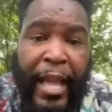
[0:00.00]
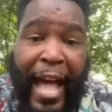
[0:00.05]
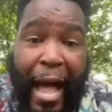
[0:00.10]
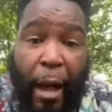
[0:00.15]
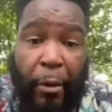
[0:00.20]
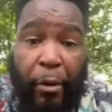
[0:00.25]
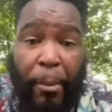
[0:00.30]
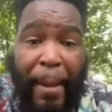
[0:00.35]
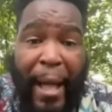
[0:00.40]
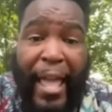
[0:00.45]

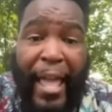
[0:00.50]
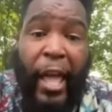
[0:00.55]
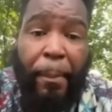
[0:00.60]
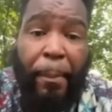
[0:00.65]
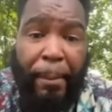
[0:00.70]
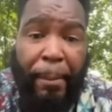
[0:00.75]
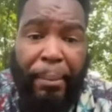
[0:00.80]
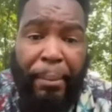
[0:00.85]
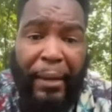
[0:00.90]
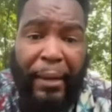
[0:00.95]
How am I
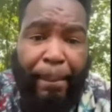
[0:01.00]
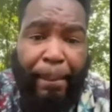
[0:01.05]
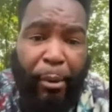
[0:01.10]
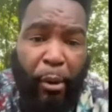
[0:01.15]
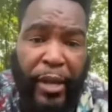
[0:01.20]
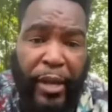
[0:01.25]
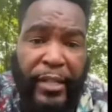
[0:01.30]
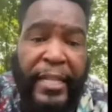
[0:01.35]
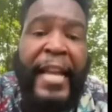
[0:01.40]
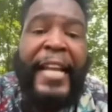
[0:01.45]
helping black
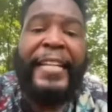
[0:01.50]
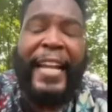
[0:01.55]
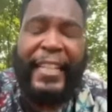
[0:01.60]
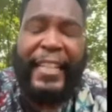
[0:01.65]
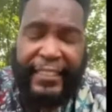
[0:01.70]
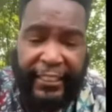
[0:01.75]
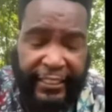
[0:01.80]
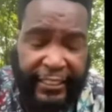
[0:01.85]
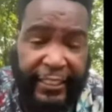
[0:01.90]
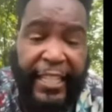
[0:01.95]
boys?
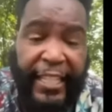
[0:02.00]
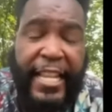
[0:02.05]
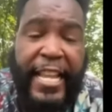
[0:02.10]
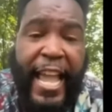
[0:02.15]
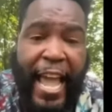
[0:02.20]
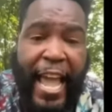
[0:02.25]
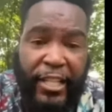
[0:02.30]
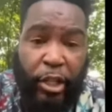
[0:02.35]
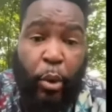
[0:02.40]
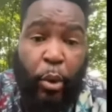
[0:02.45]
That's a
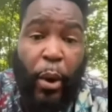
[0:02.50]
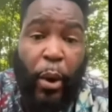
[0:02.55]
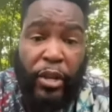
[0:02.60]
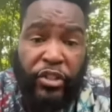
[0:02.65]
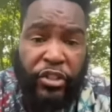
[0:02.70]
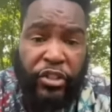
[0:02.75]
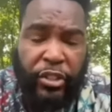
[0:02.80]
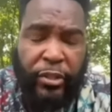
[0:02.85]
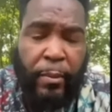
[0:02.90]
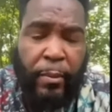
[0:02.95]
silly ass
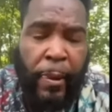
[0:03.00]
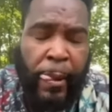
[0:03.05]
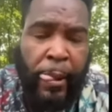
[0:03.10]
question.